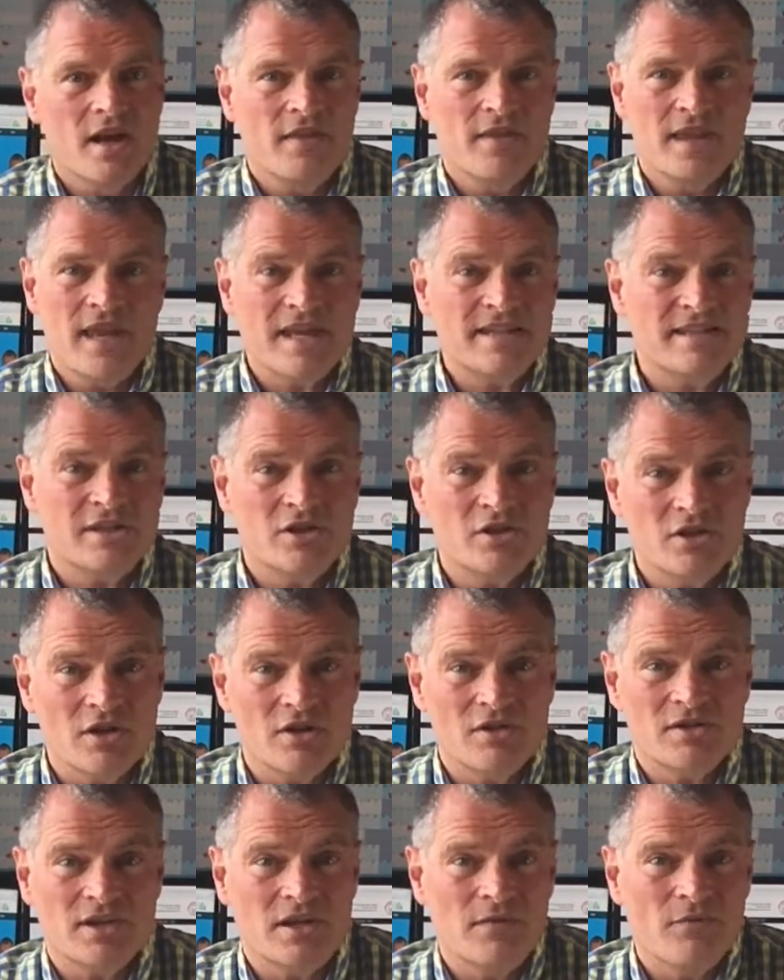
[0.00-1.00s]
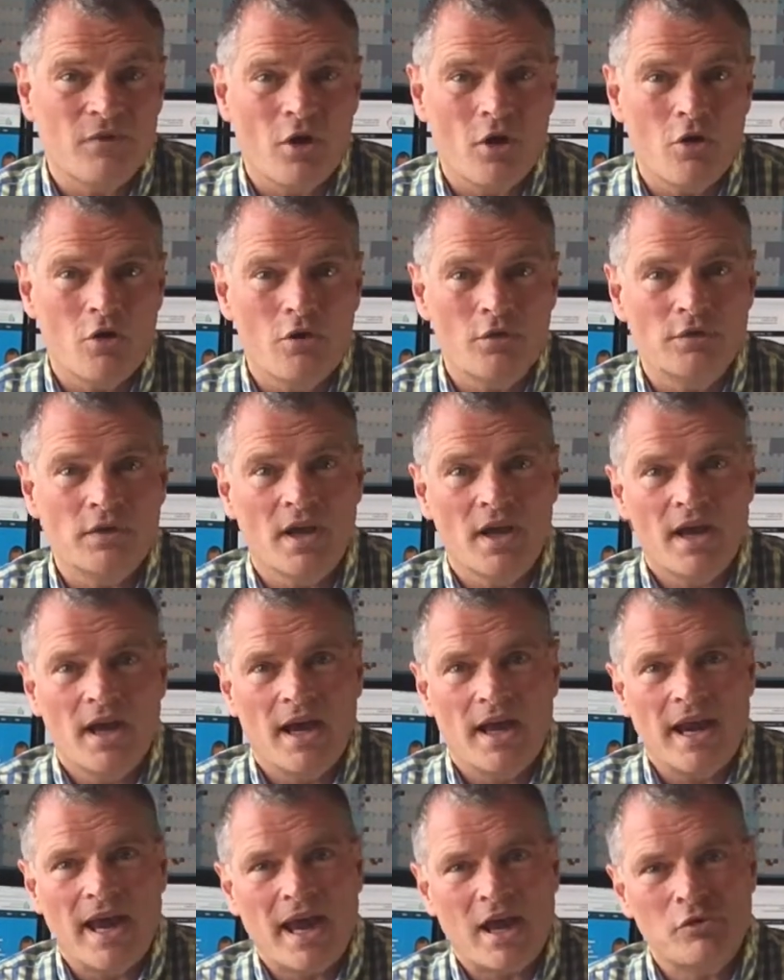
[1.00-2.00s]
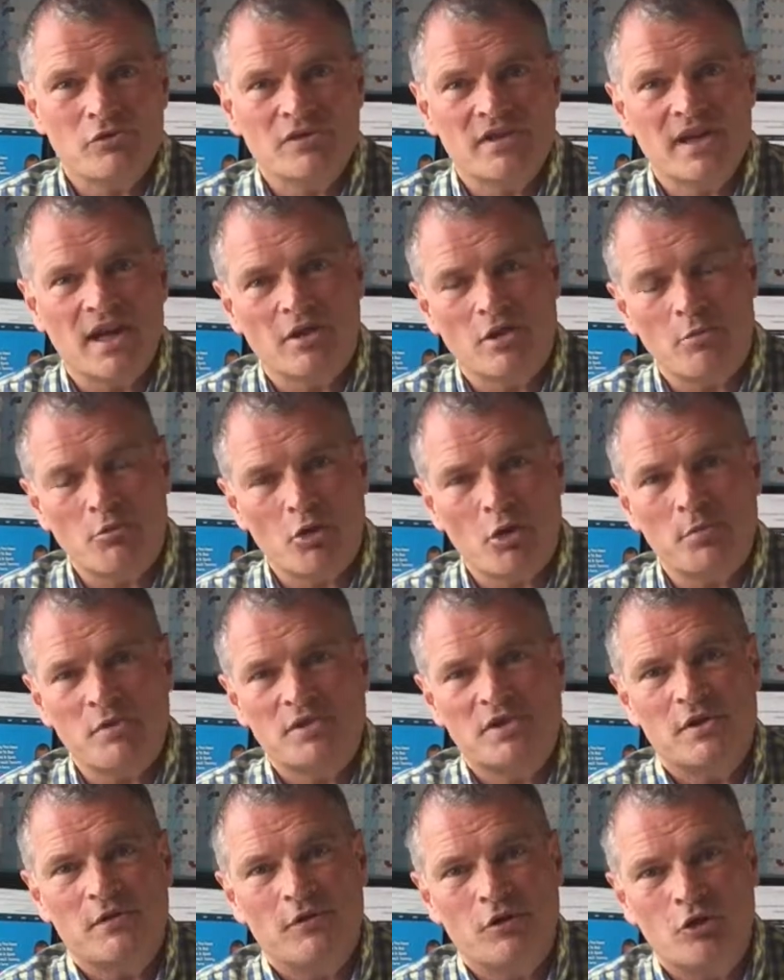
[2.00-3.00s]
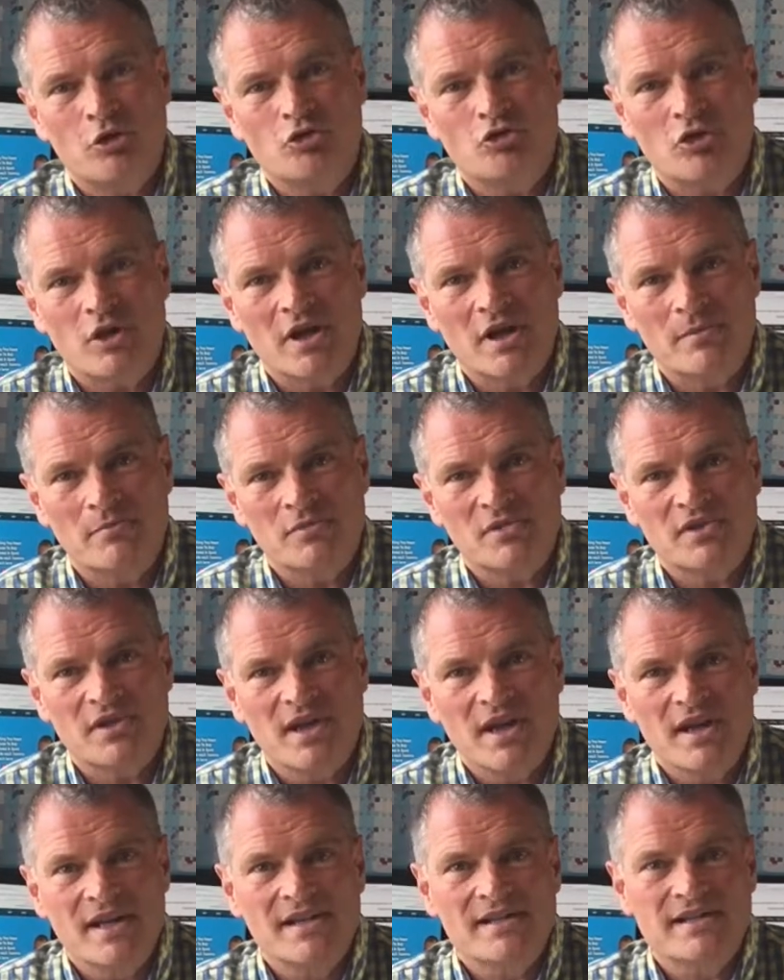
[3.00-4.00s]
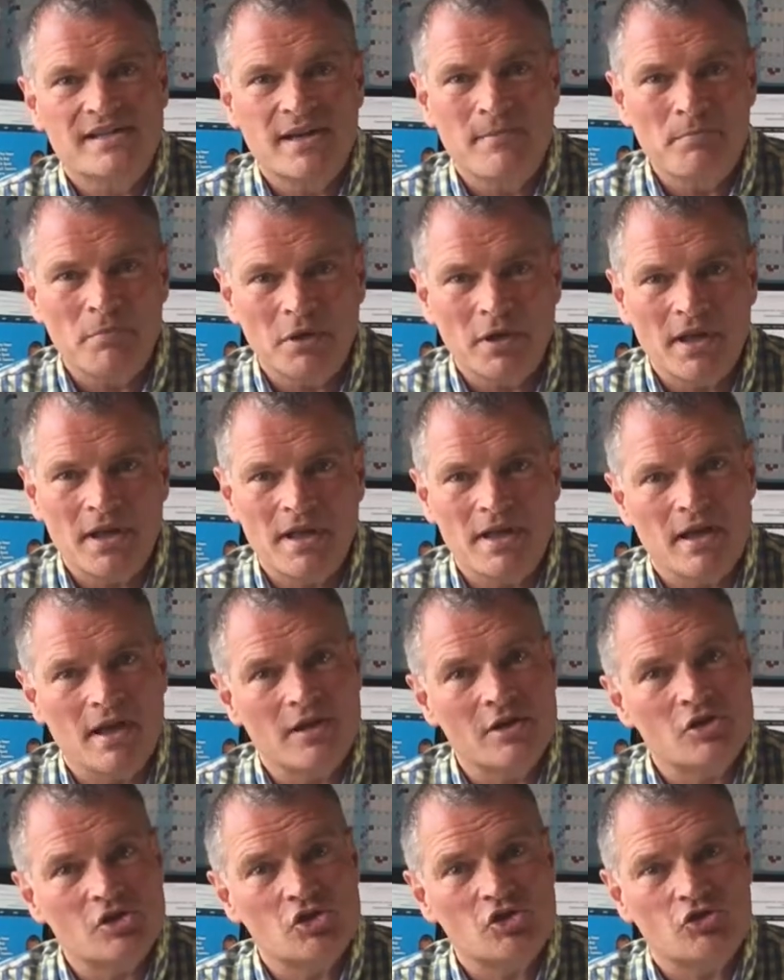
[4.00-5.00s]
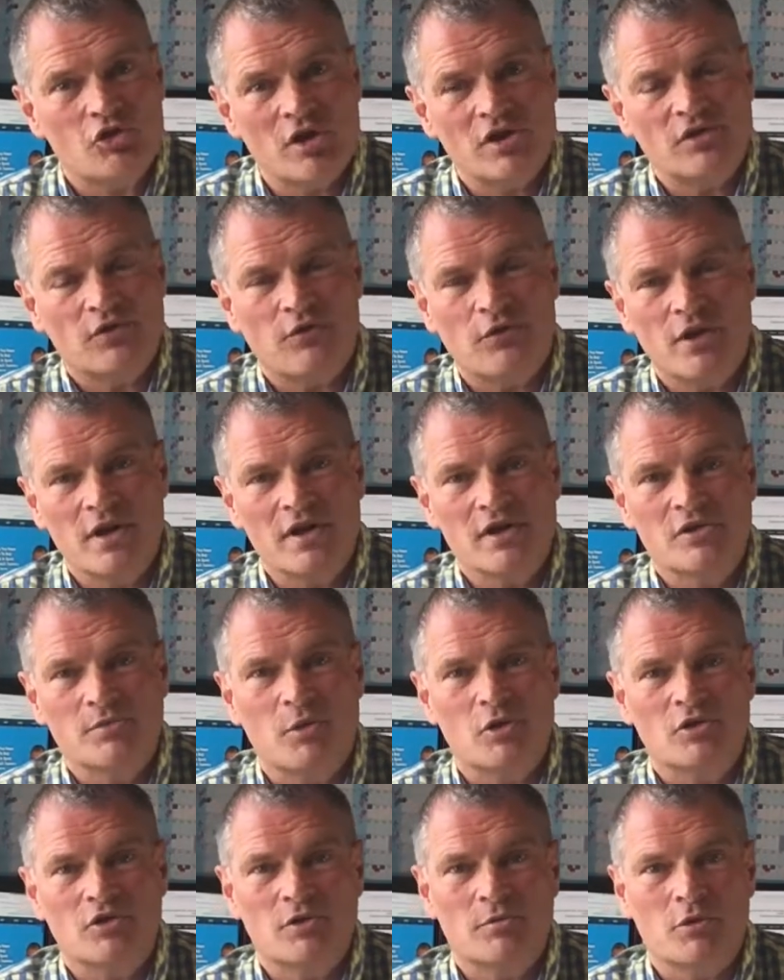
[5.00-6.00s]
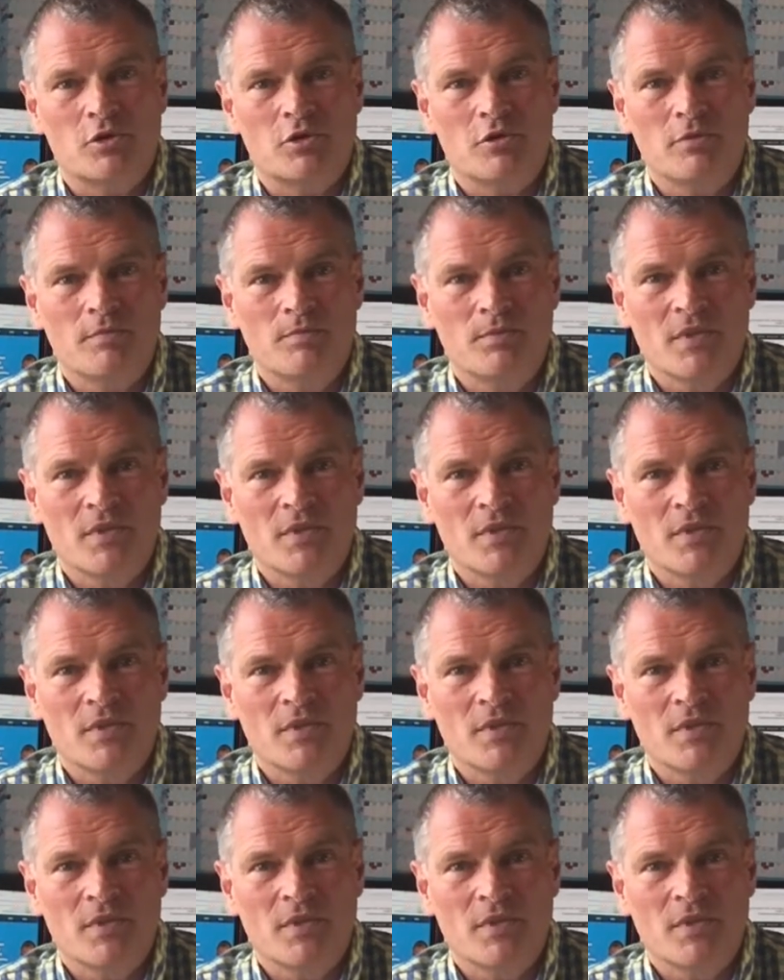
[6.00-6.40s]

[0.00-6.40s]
the etiquette involved, and how to get the property of your dreams simply and as stress-free as possible.